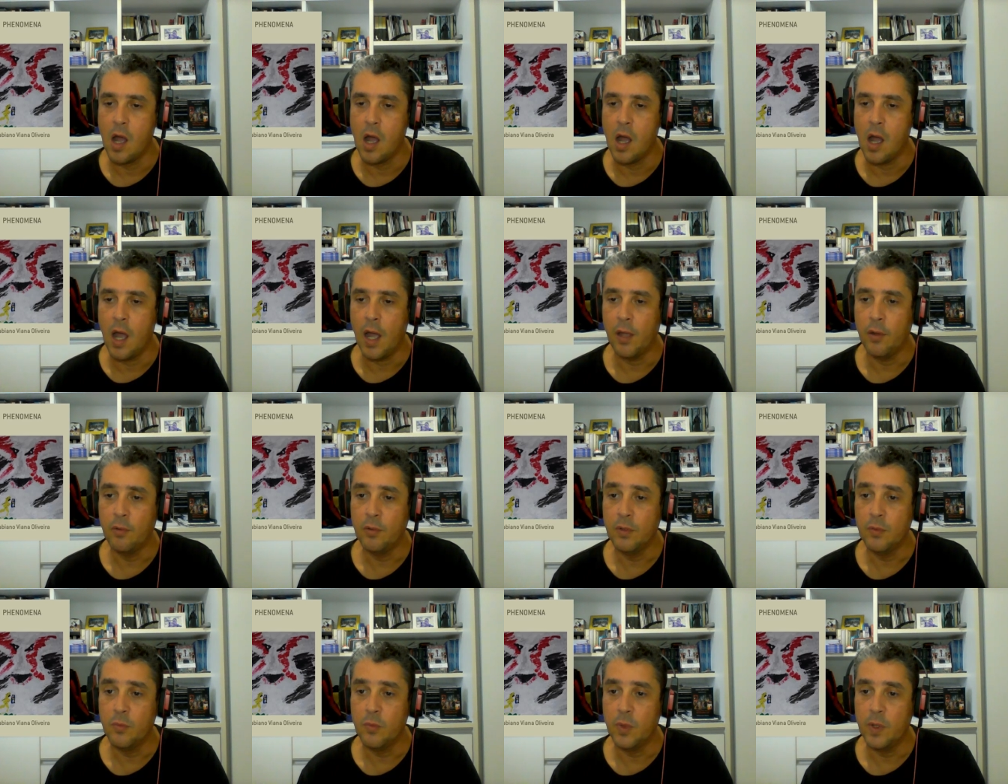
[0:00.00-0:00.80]
I
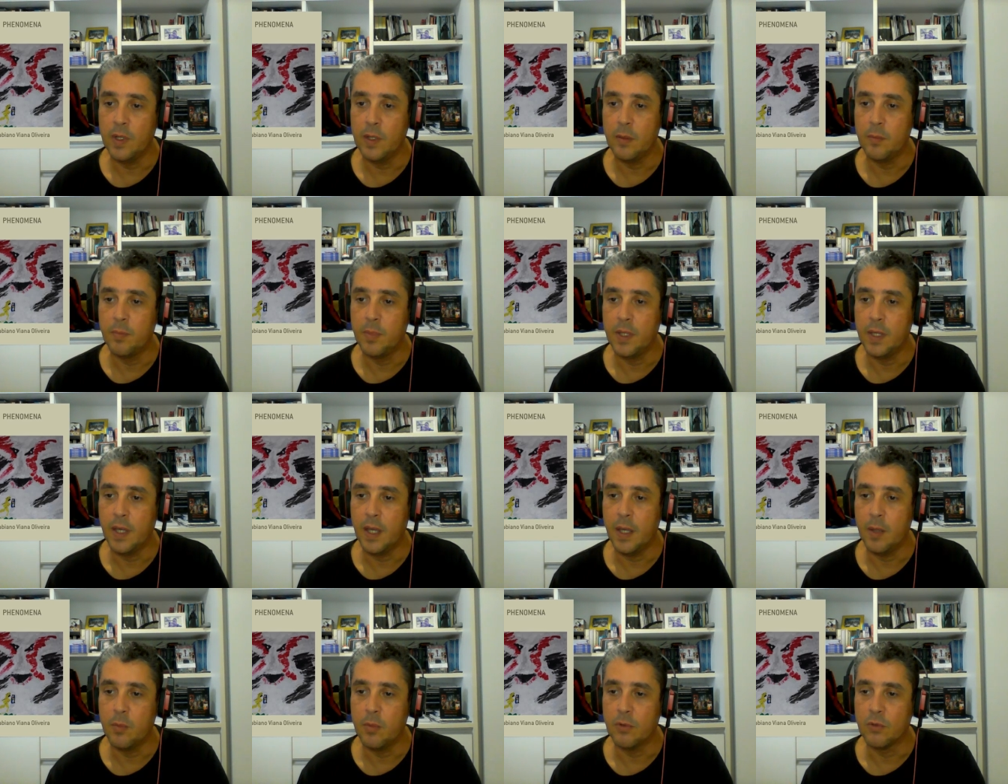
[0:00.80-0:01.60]
wouldn't really be
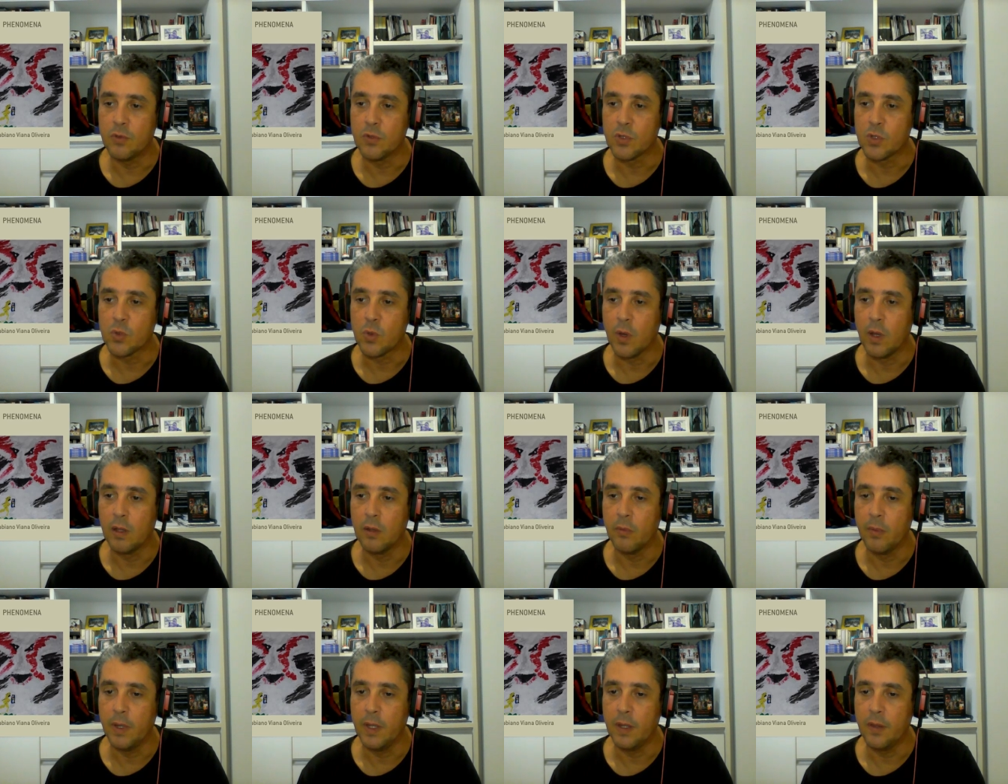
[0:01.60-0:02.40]
able to
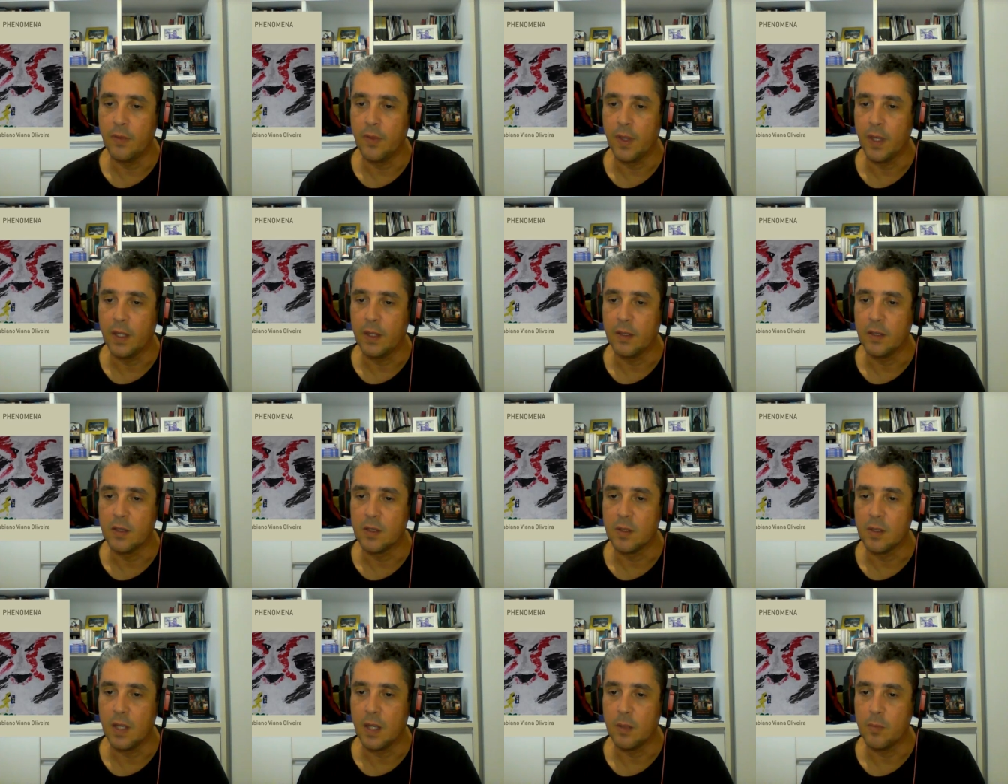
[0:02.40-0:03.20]
swallow
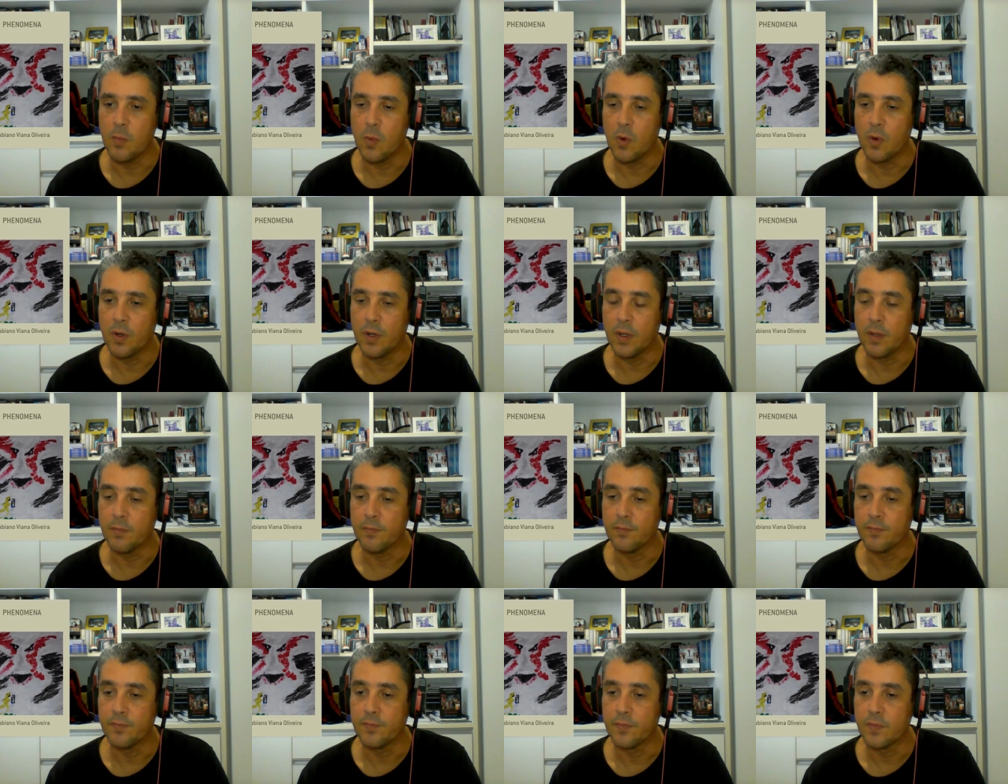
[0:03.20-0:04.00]
anything that morning.
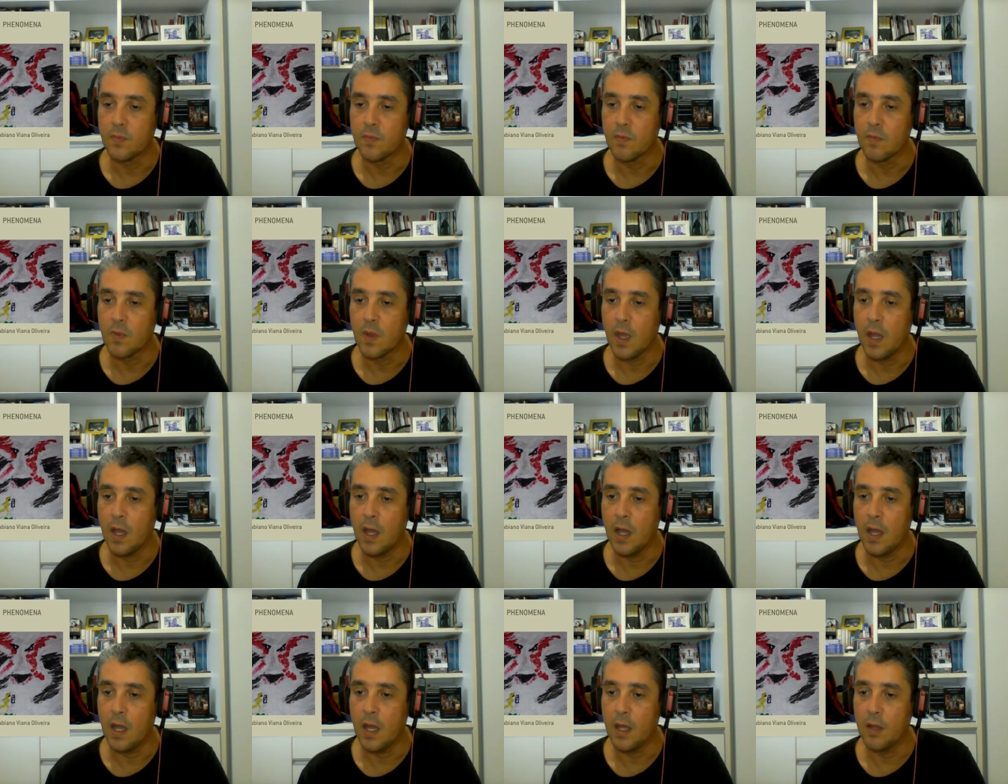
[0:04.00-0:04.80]

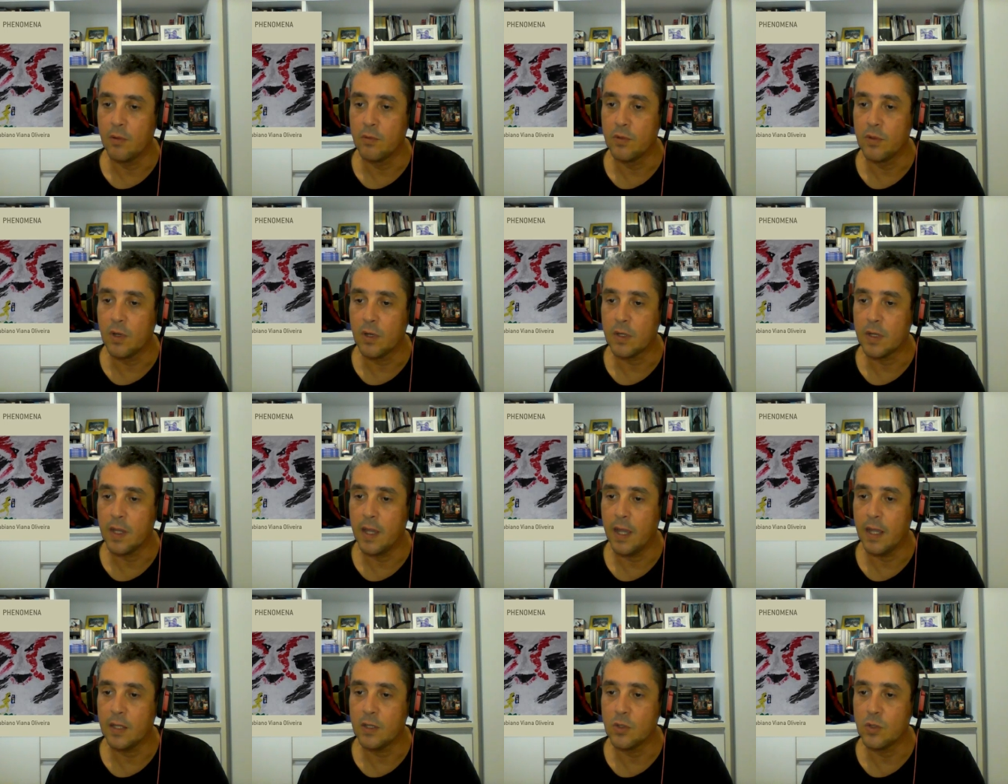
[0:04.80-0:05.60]
I would not
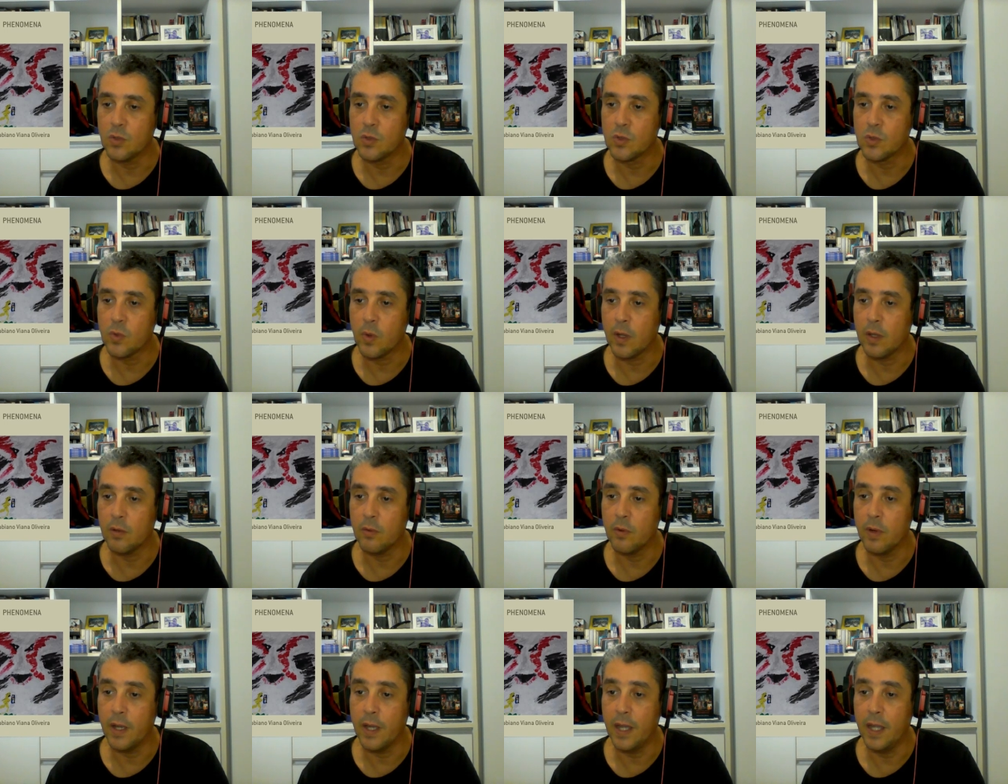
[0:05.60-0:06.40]
get to swallow
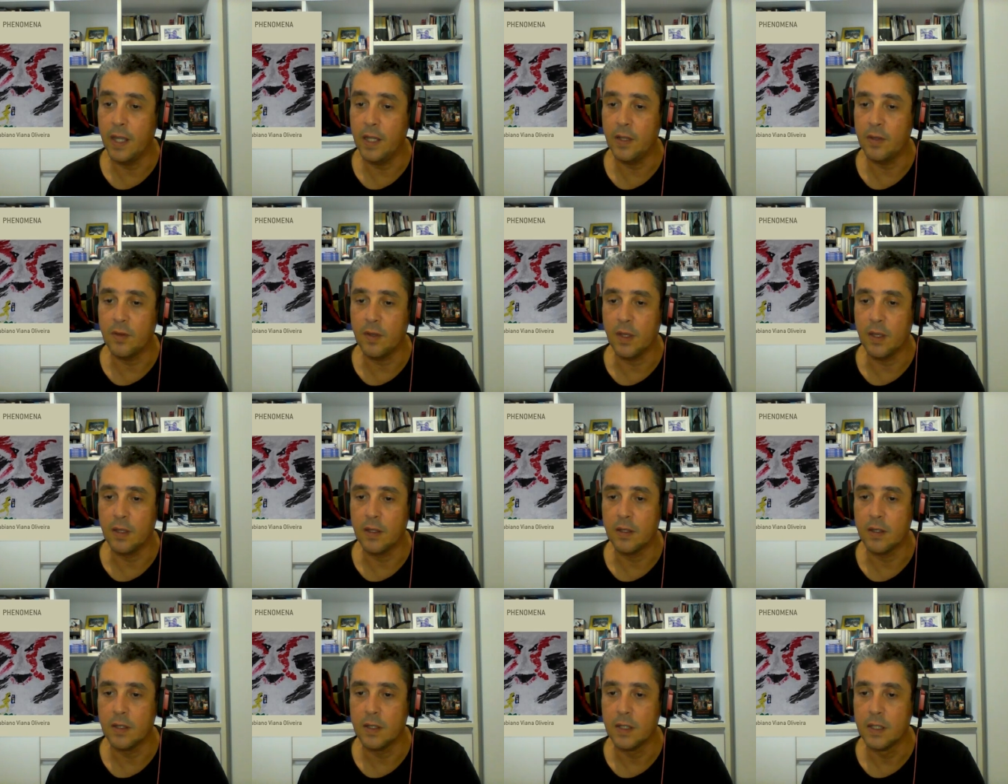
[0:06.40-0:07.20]
anything.
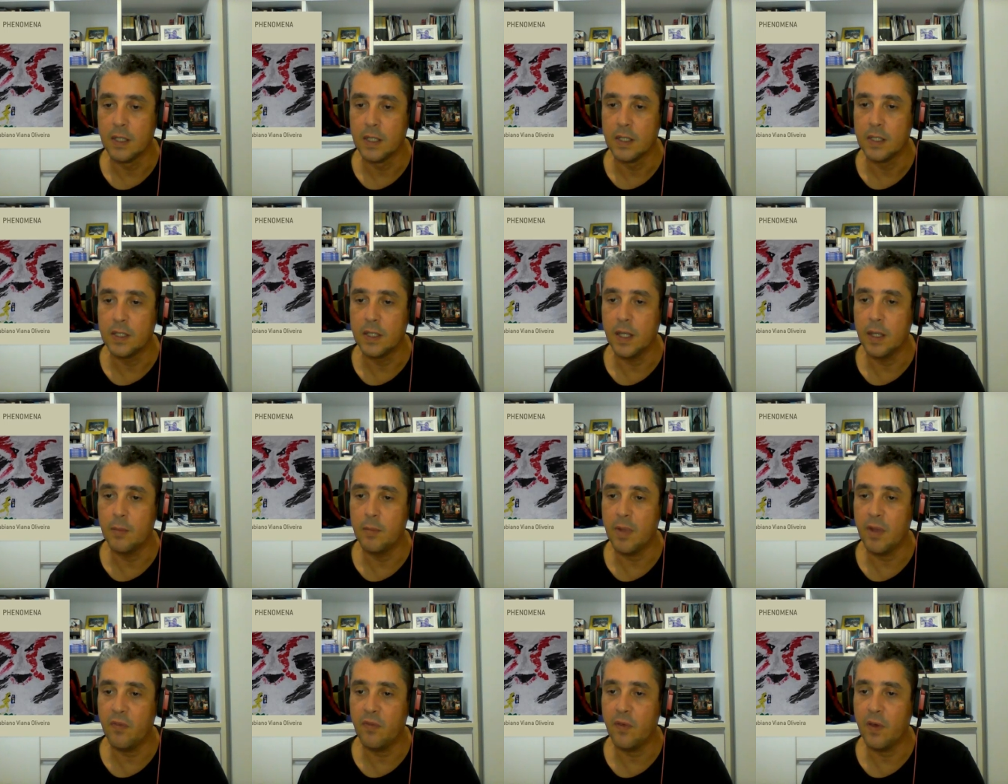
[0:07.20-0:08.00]
Then
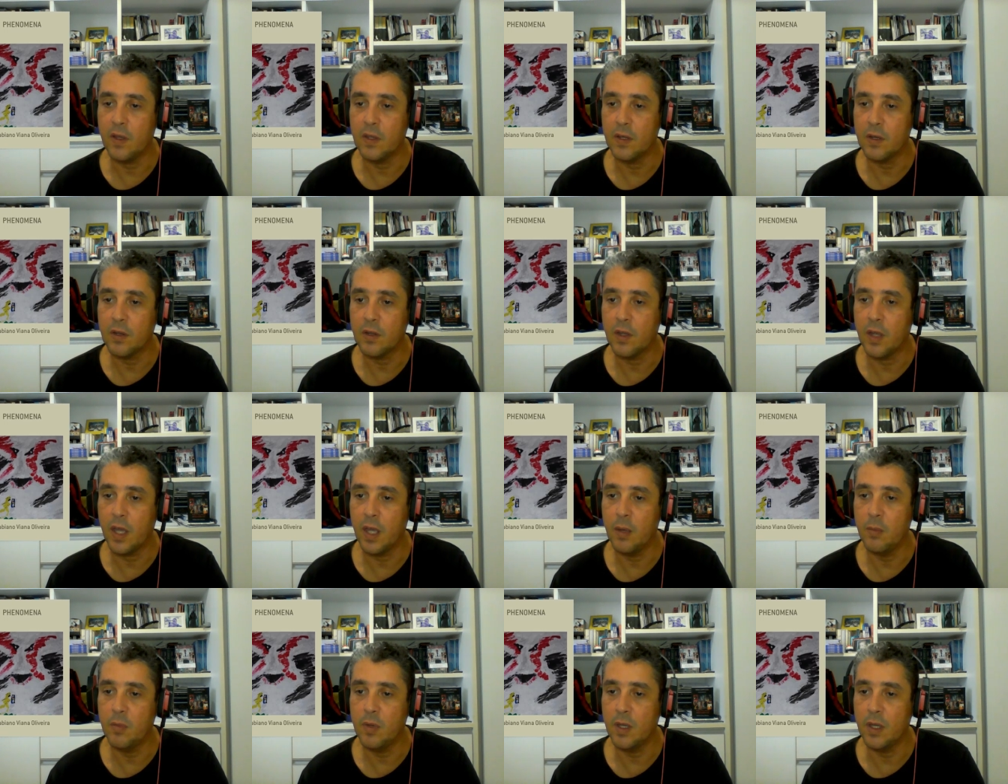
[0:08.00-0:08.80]
my father
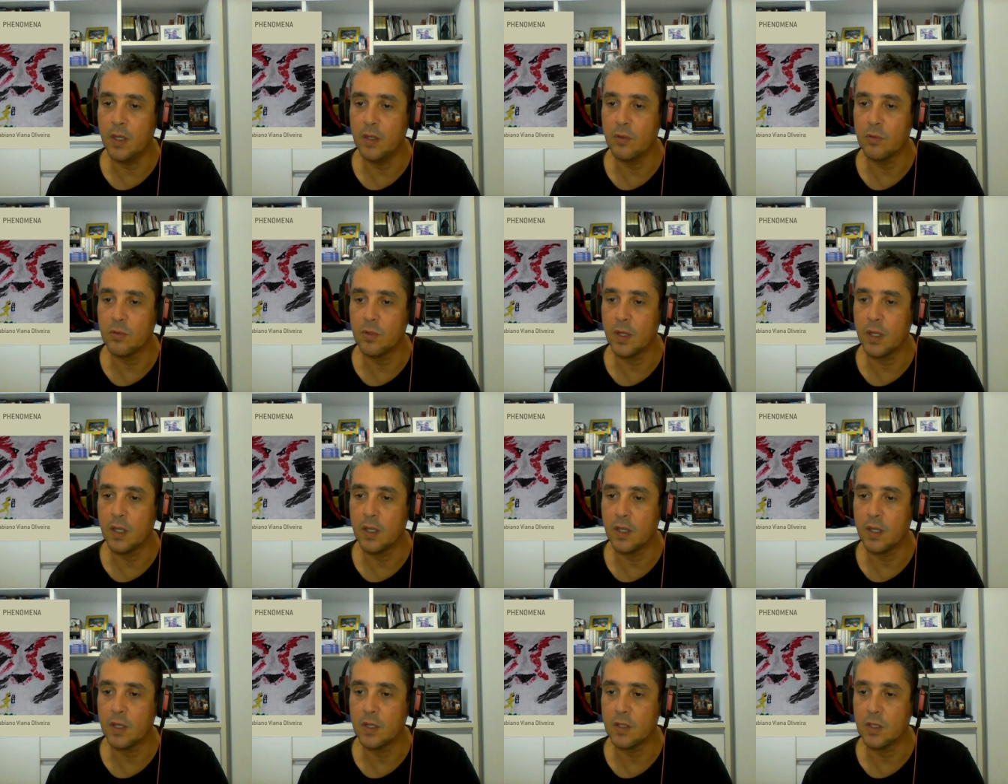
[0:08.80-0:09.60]
came into the
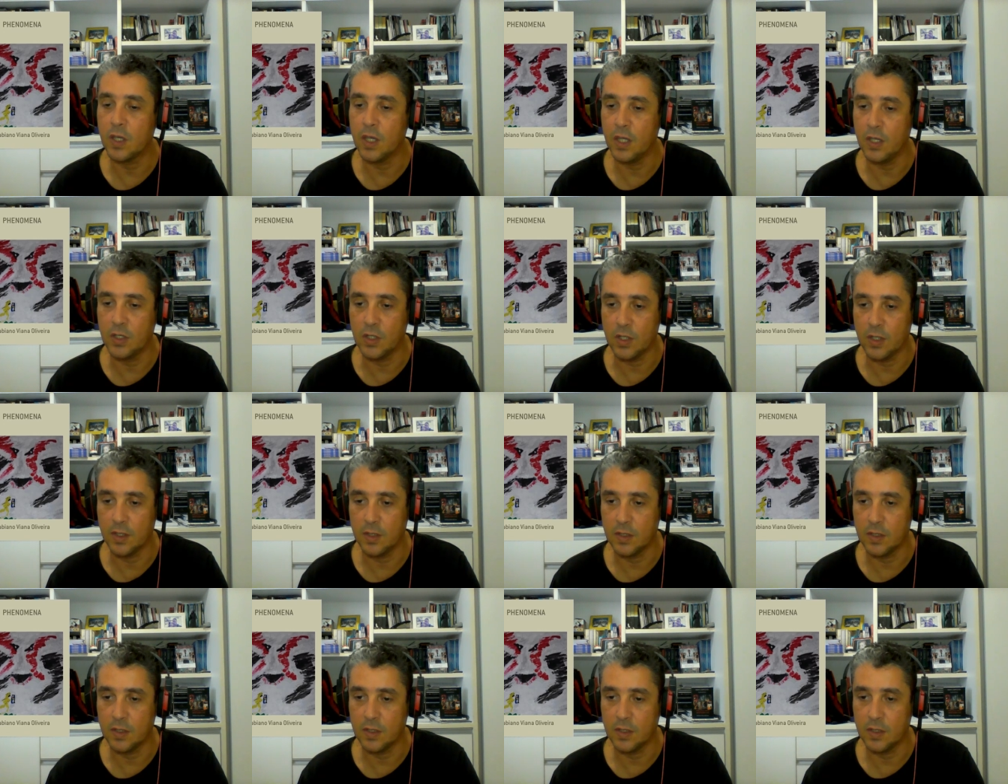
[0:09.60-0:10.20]
kitchen.